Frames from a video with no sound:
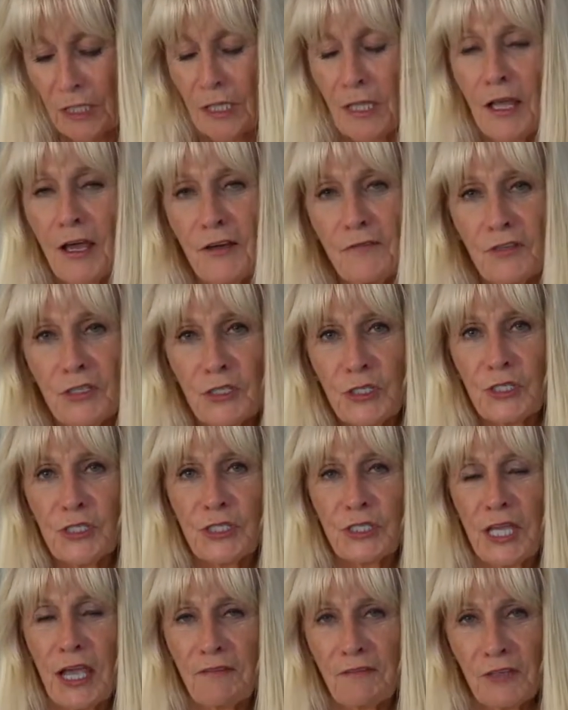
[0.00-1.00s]
Love is
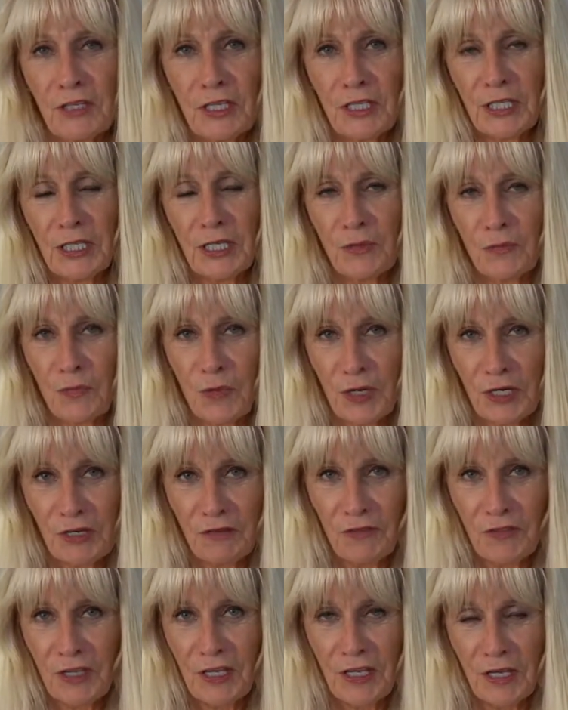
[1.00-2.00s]
definitely one
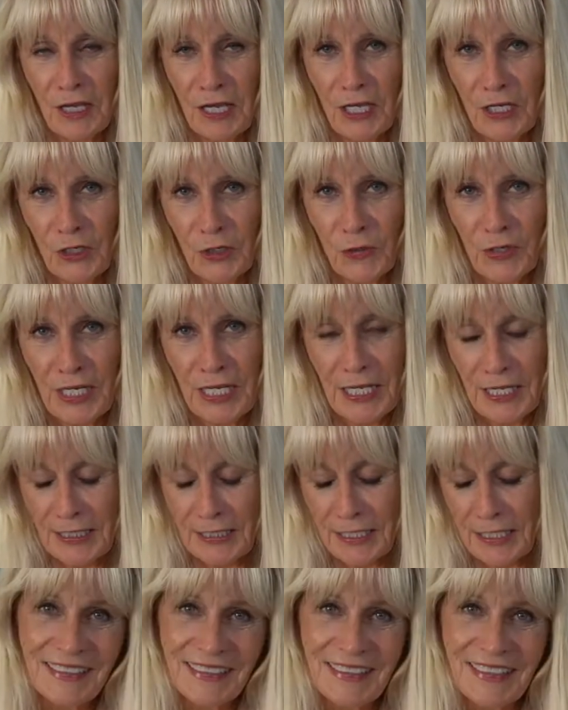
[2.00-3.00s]
of the
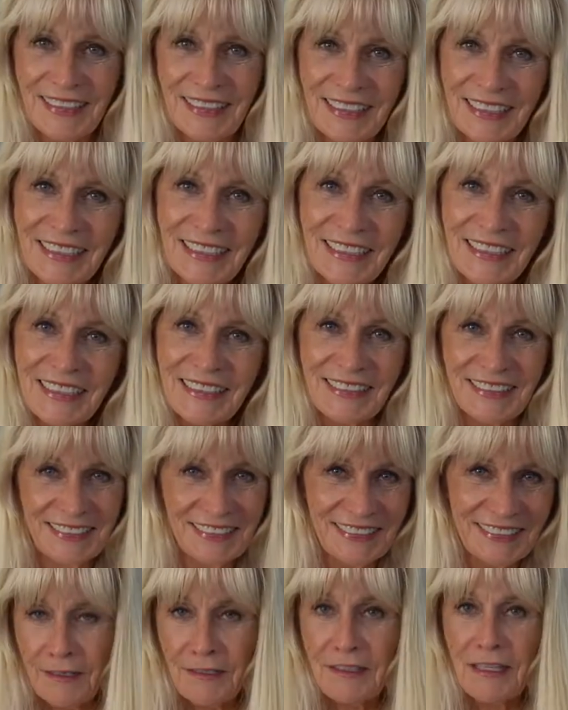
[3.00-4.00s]
ingredients.
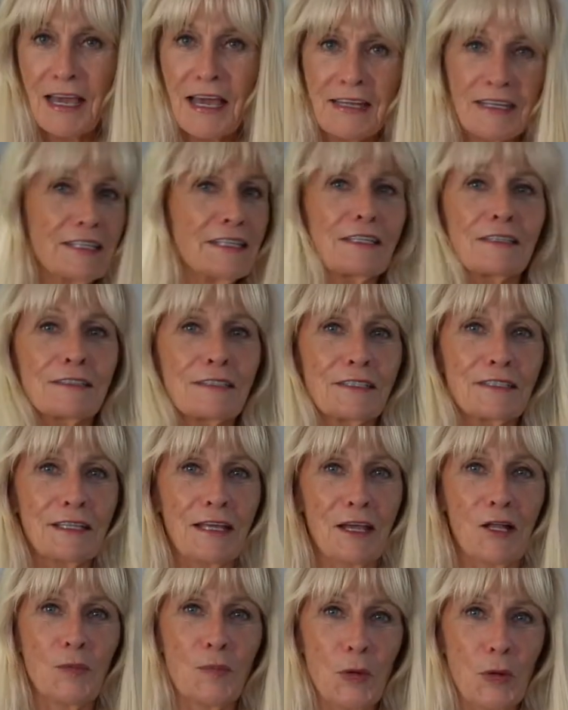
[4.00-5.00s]
That and a little
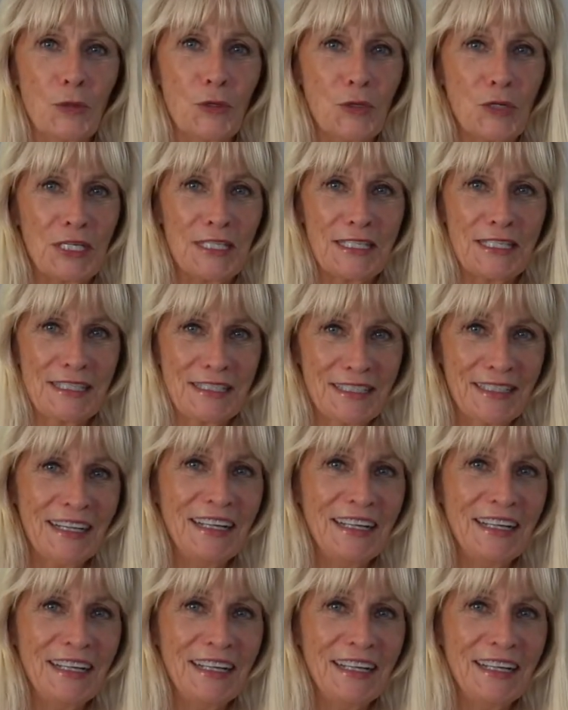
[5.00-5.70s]
elbow grease.